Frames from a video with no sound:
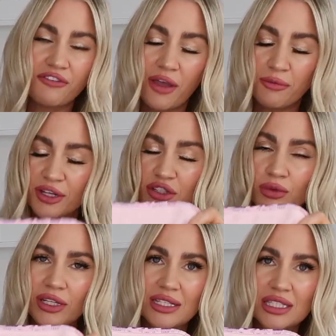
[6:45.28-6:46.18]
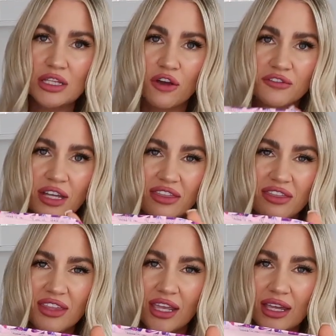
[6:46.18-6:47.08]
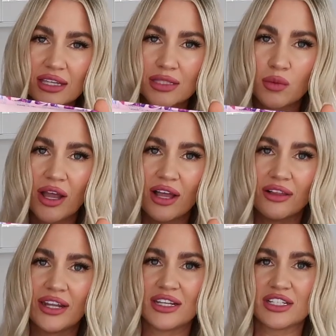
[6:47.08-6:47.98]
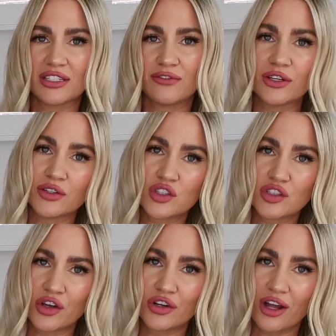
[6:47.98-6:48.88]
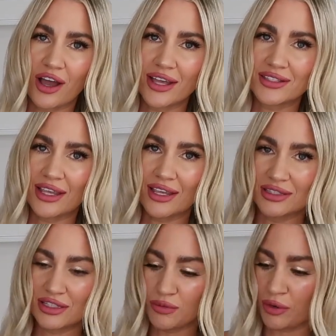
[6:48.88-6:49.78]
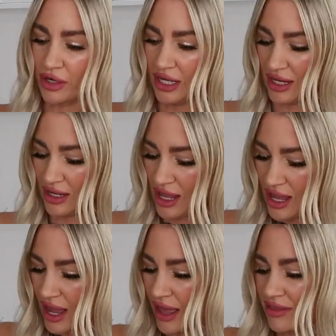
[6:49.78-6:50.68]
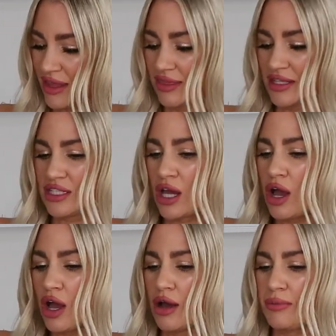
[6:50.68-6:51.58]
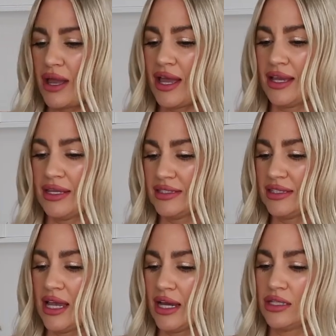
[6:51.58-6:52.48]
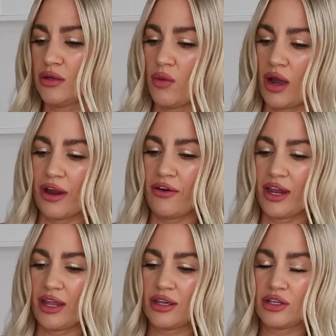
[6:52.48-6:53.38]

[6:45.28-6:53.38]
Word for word: fabric's really soft and thick as well, and it just feels so nice against your body. And then the top has the underwiring